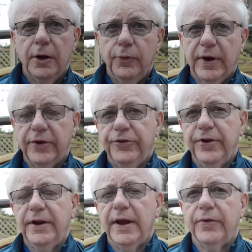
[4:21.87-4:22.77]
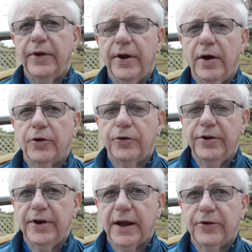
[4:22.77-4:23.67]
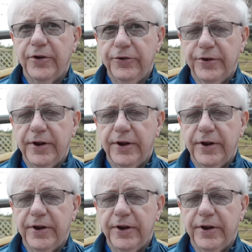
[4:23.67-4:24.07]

We can see now that our grid electricity